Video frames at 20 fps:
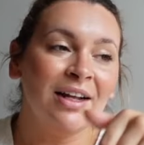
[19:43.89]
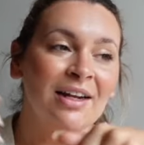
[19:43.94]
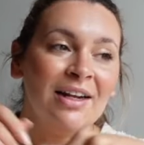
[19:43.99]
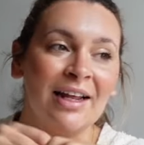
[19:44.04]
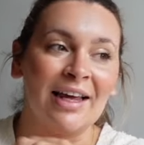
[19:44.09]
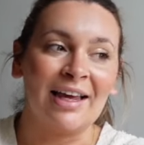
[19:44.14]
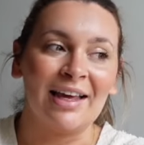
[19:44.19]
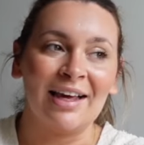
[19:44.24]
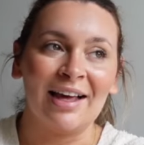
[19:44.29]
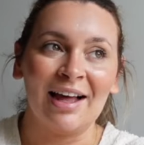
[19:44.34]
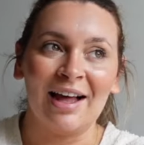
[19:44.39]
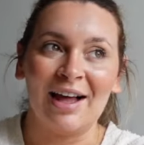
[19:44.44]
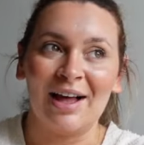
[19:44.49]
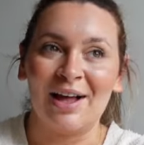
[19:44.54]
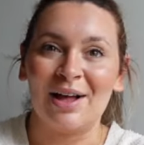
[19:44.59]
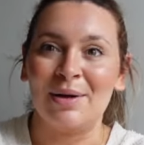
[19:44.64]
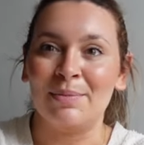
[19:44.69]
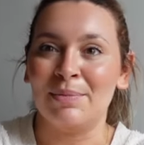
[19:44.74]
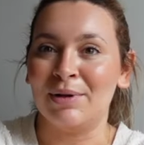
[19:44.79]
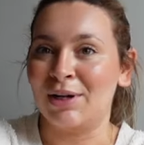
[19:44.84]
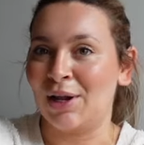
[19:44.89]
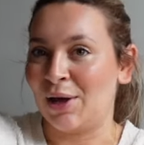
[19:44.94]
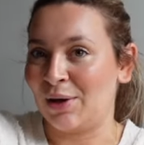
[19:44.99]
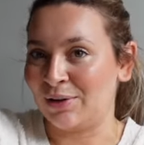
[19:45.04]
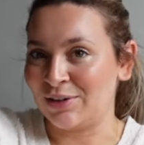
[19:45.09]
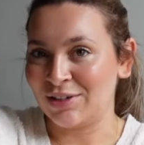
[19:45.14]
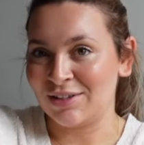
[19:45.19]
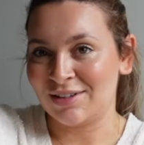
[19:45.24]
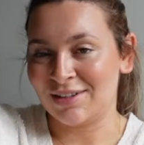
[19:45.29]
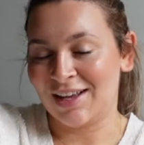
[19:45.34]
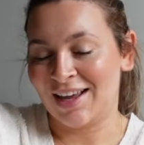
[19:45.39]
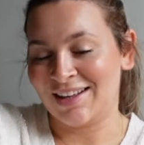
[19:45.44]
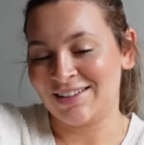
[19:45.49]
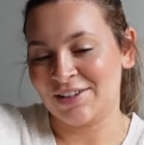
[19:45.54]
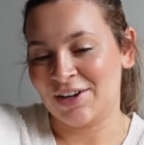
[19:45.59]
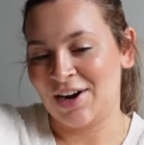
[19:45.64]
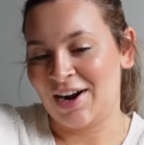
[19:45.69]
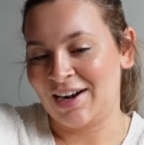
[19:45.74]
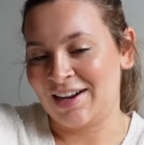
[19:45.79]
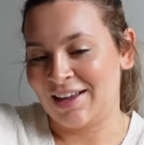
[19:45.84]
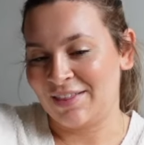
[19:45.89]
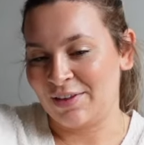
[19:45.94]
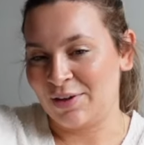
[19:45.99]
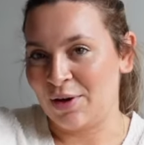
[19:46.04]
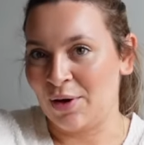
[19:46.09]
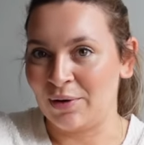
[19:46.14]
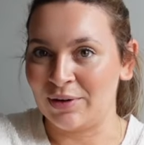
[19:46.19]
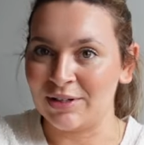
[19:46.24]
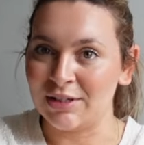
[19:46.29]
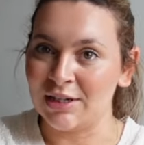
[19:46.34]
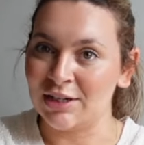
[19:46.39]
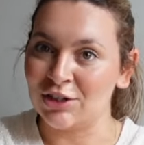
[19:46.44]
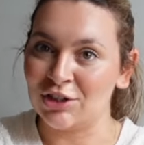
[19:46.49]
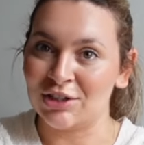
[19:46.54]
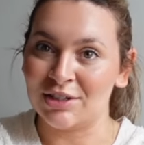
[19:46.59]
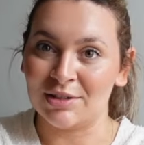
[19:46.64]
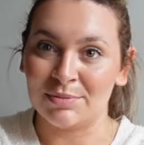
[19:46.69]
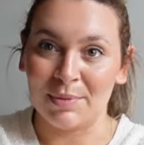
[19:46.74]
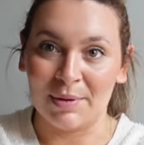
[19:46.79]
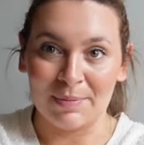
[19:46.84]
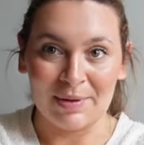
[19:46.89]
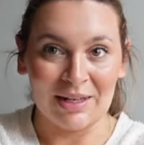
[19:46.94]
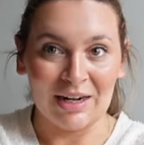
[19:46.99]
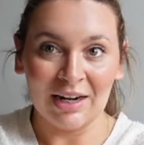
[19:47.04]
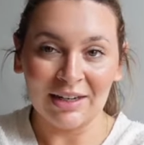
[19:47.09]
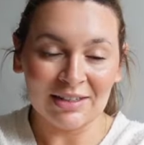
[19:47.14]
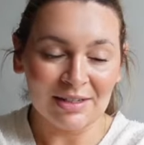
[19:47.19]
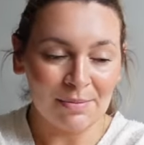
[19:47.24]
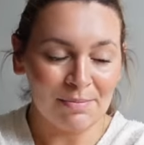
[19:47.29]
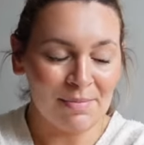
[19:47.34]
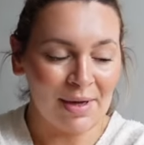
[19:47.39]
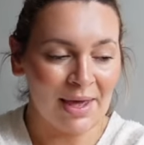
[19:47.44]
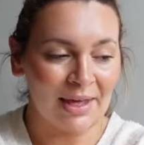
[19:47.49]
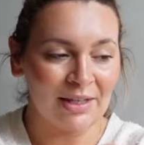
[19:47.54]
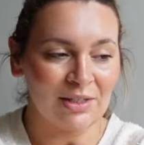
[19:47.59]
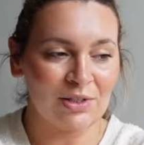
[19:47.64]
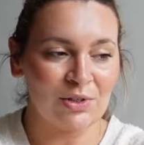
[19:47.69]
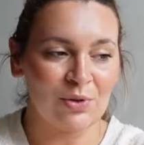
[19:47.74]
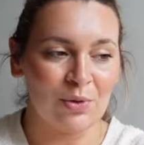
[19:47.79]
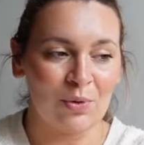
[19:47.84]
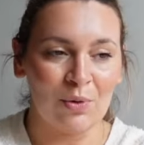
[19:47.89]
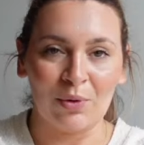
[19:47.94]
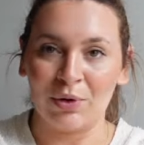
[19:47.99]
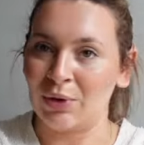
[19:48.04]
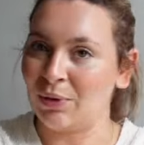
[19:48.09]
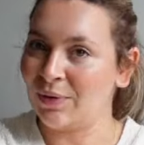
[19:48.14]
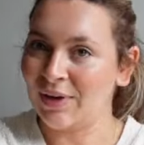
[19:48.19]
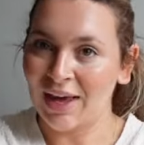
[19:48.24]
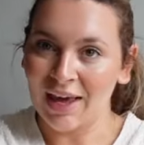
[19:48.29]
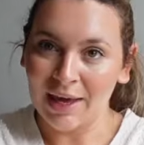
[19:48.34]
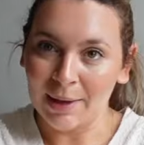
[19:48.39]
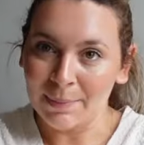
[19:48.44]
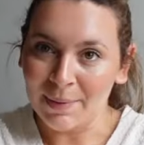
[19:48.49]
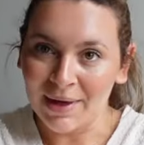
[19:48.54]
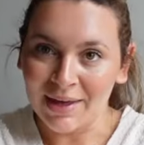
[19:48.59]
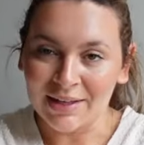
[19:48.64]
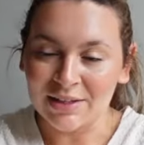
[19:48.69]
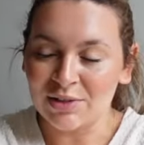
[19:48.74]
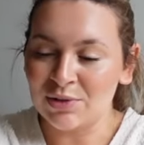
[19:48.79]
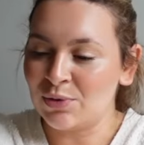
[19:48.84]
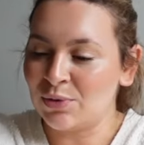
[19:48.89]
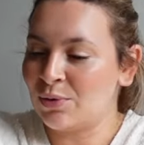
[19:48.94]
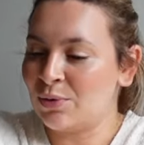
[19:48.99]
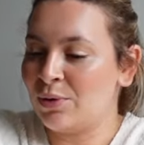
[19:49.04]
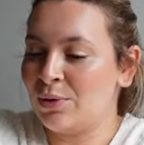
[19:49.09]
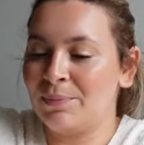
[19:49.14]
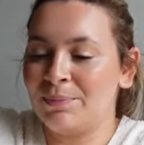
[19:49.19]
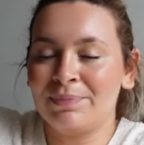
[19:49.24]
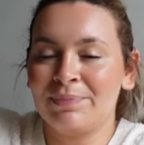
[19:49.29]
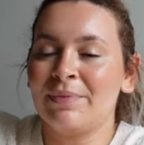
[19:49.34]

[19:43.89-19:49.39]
link her below just in case there are any other yoga teachers, maybe London based or UK based or